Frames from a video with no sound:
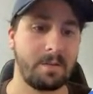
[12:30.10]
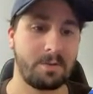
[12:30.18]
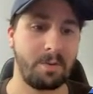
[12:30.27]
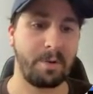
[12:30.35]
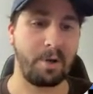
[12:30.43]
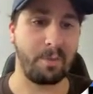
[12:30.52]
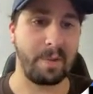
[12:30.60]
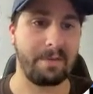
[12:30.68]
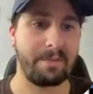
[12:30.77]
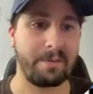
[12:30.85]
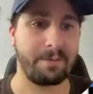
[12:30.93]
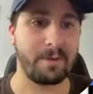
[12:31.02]
So here we go. We
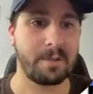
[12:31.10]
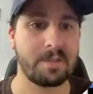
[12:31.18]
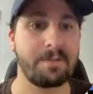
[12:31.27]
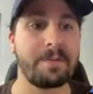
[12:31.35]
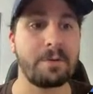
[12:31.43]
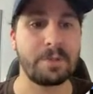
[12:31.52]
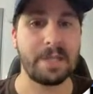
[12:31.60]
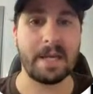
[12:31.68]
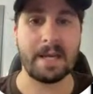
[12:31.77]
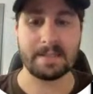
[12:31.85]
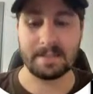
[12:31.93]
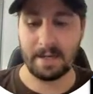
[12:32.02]
have our first
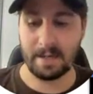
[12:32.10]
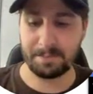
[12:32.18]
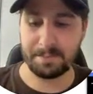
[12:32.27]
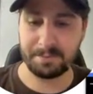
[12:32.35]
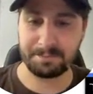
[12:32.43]
Vue.js app.